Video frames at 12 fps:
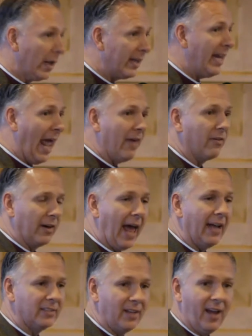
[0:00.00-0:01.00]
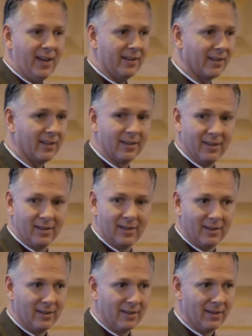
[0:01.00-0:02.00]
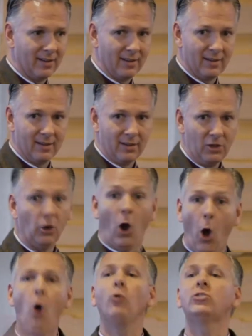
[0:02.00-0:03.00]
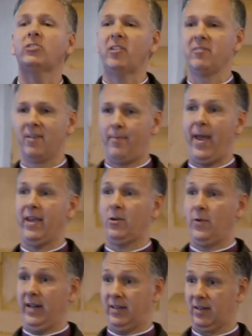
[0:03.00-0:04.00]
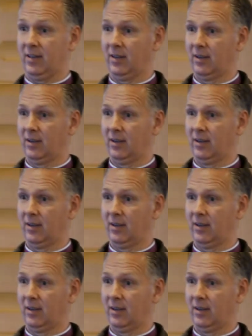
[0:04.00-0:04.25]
Will and Heather last night. You're hosting the banquet.